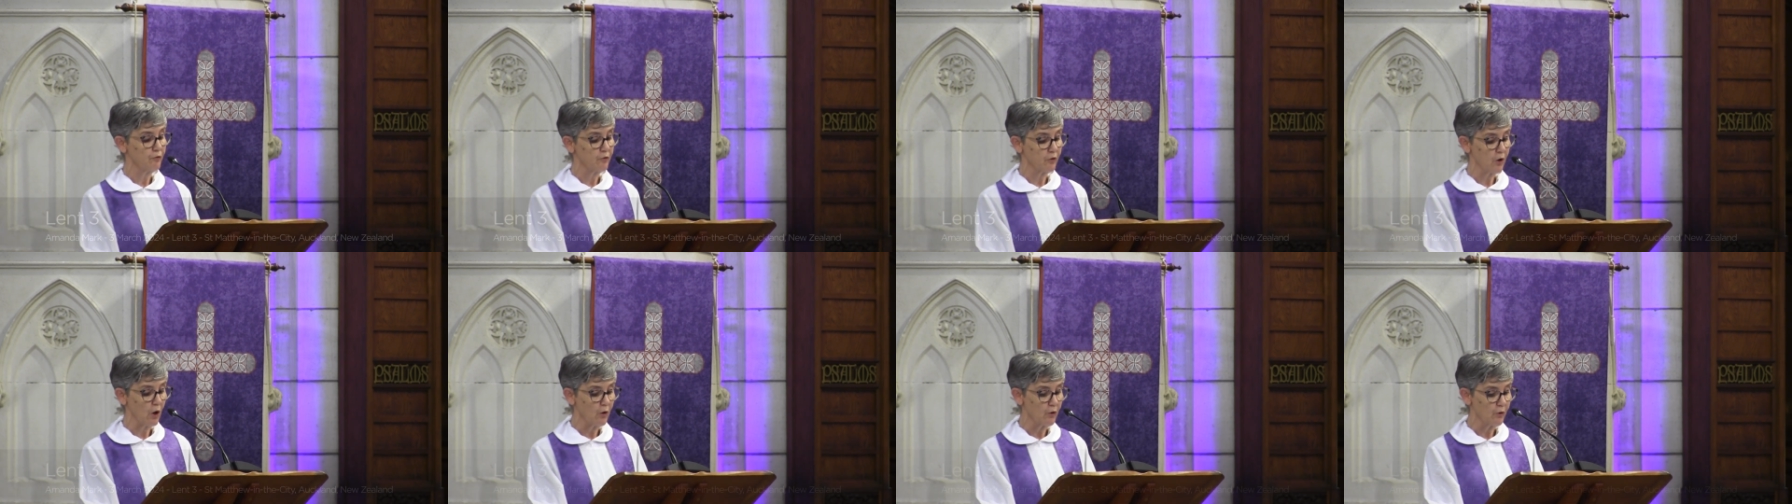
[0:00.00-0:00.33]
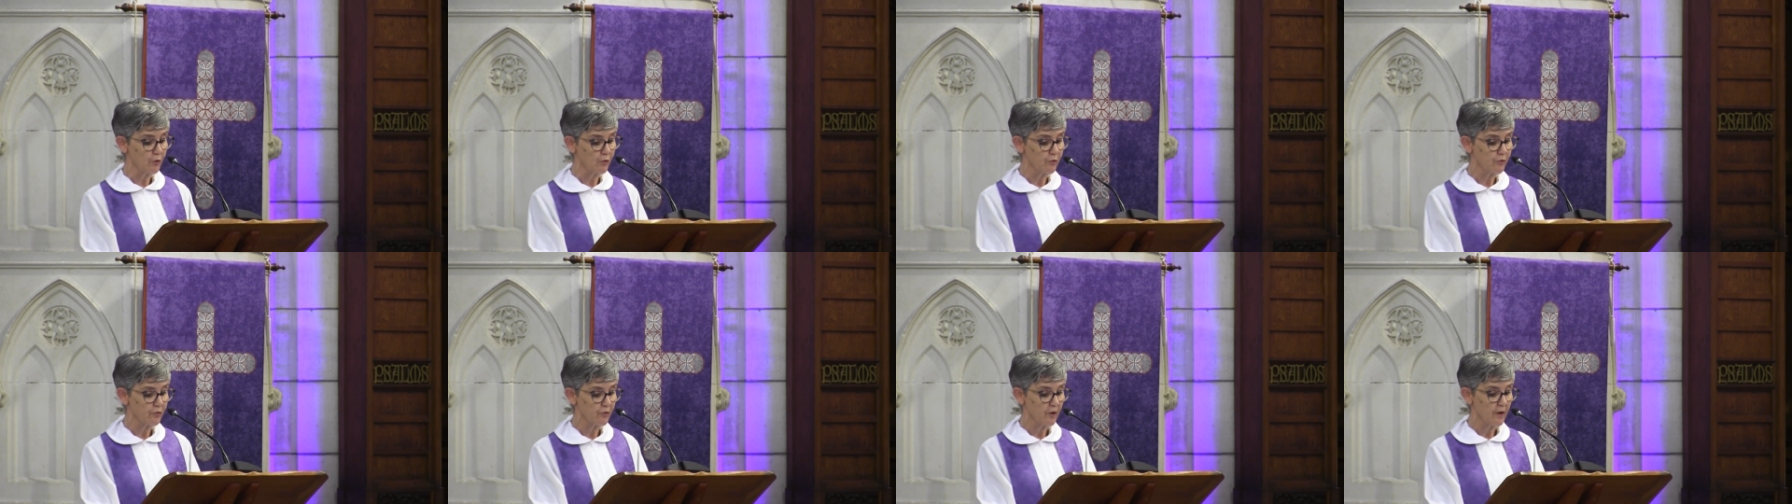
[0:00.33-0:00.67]

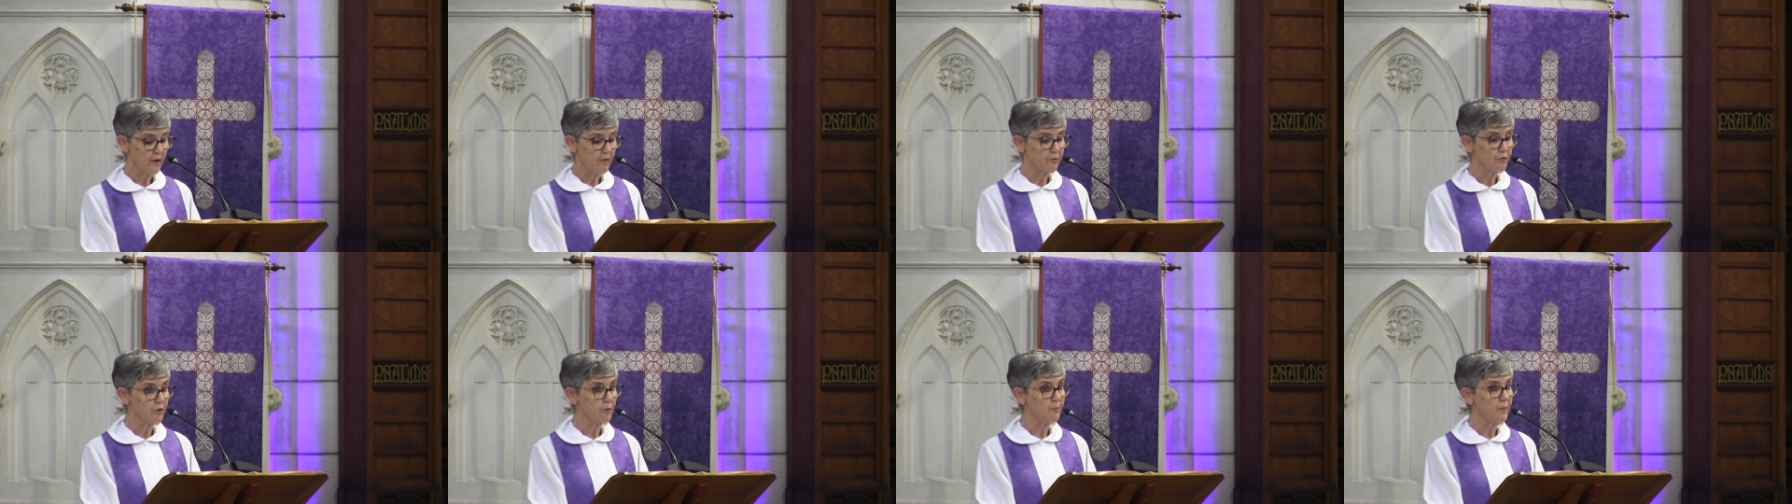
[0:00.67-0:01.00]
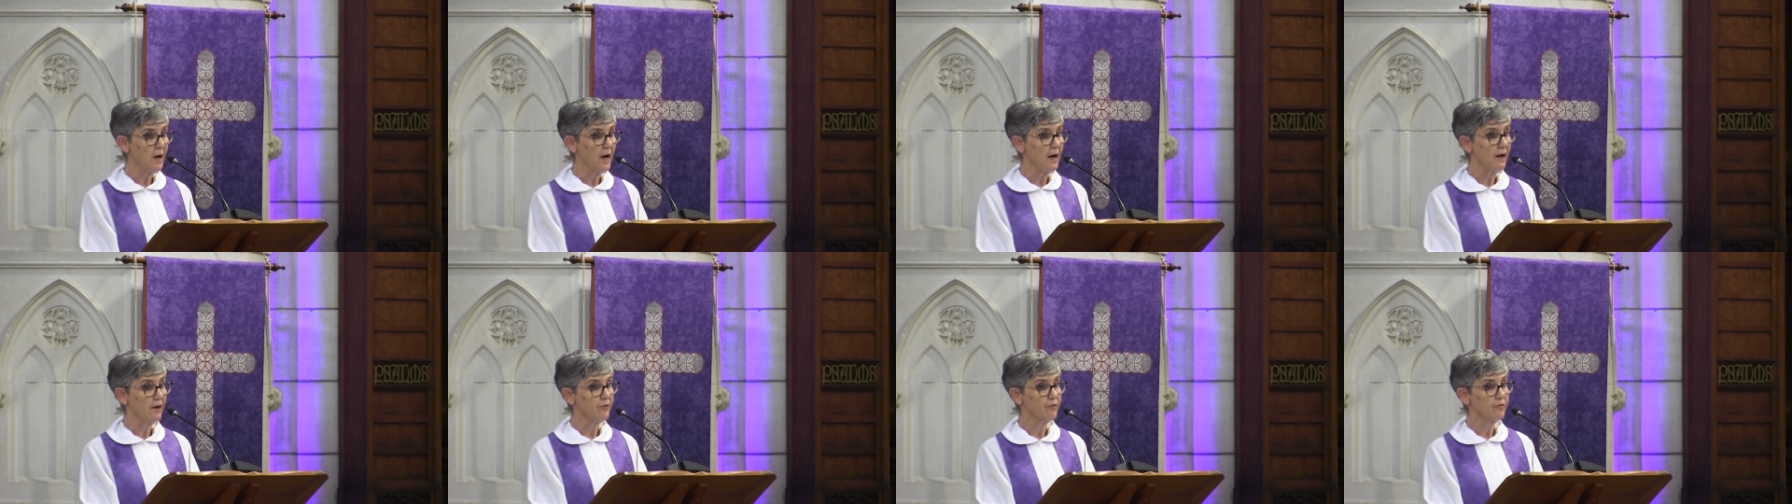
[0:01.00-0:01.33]
flows
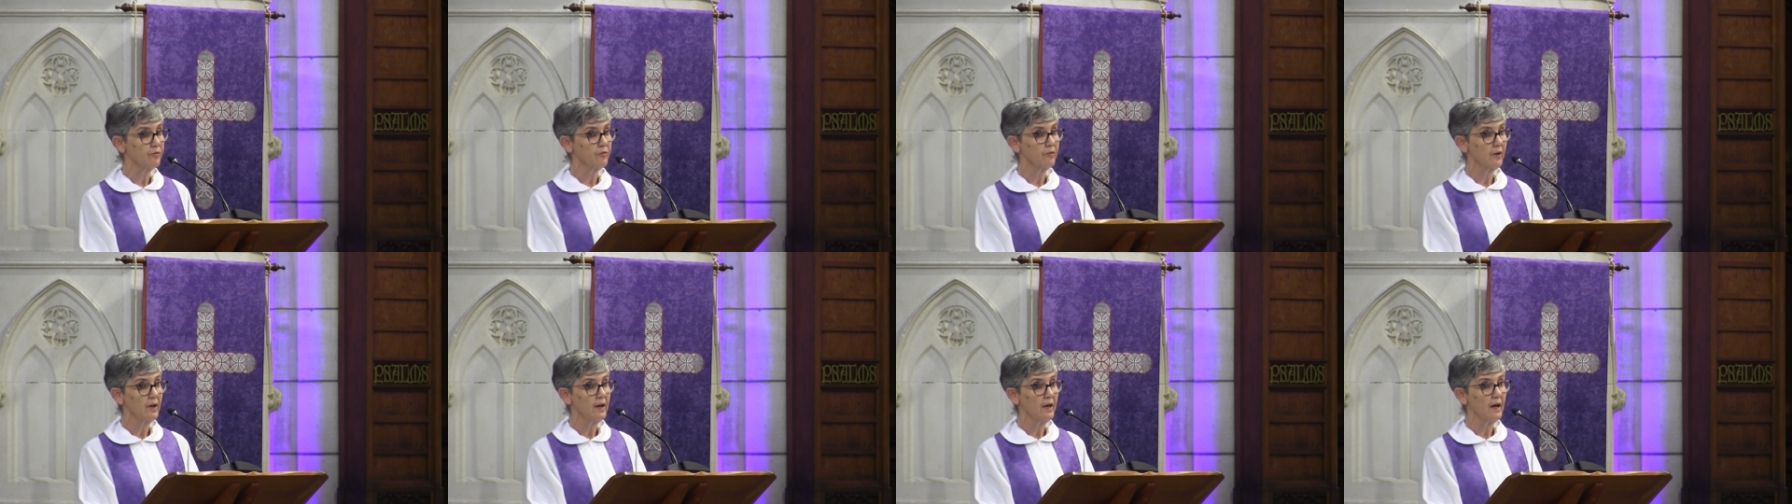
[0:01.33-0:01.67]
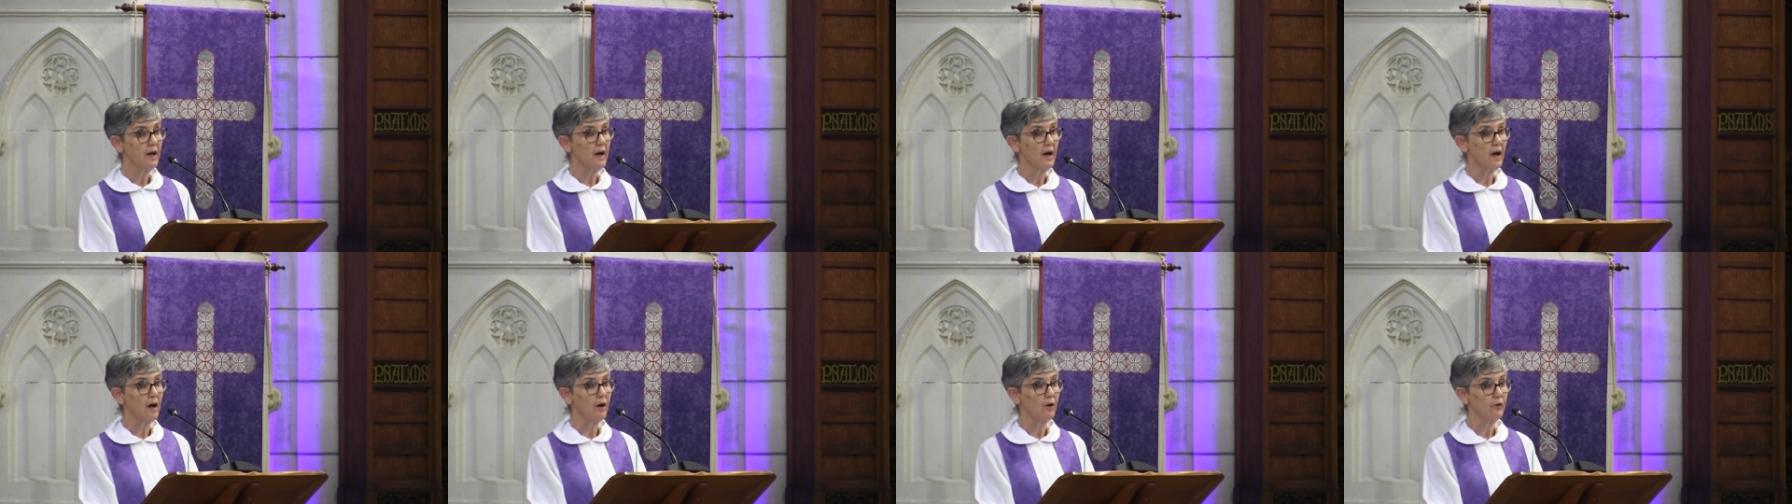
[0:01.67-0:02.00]
from us
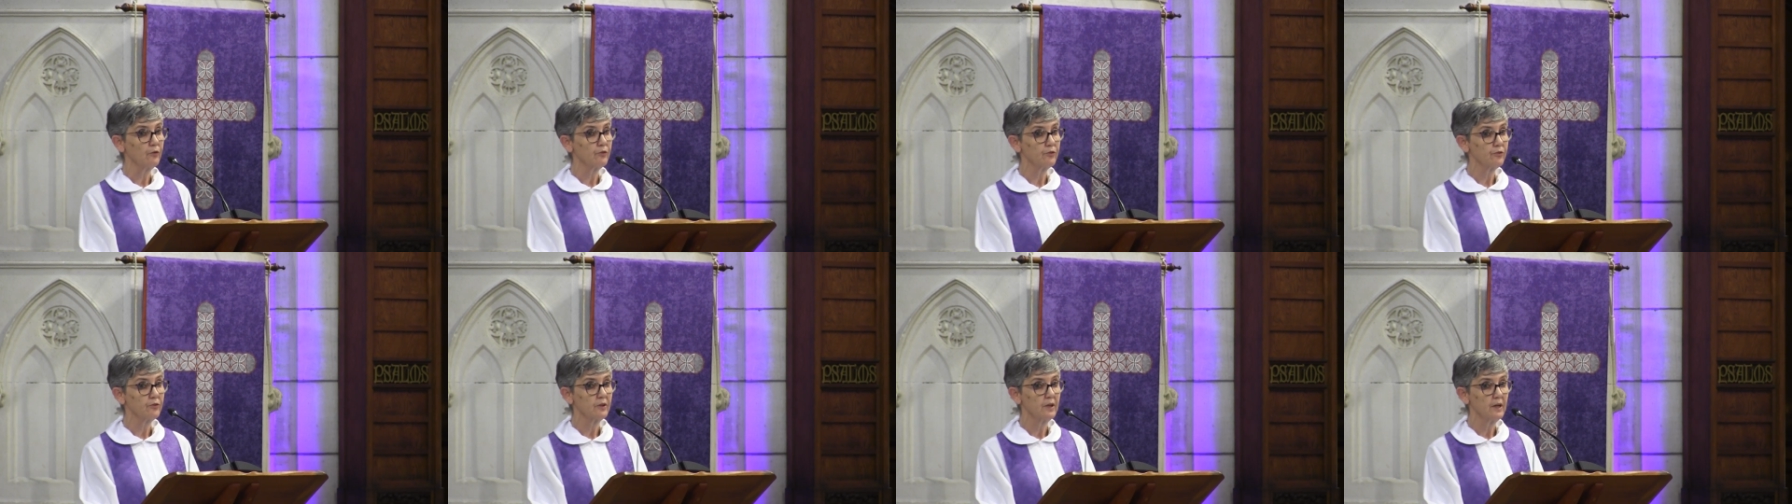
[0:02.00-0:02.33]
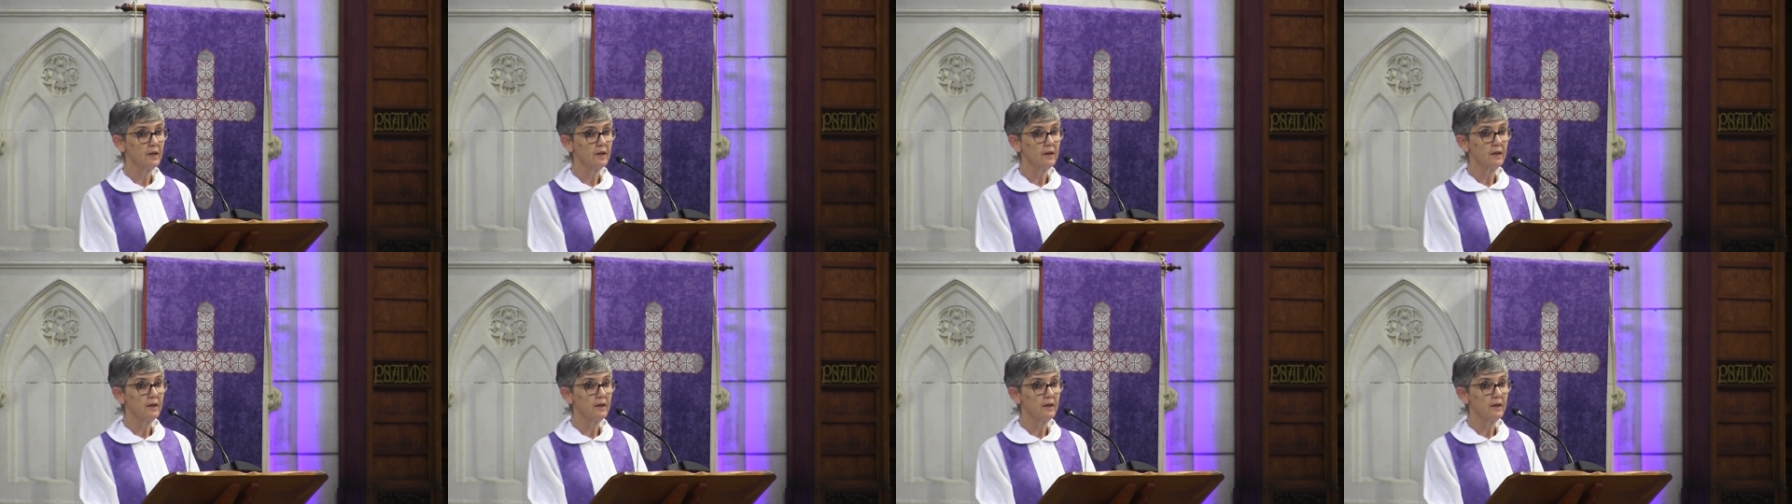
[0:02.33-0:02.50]
out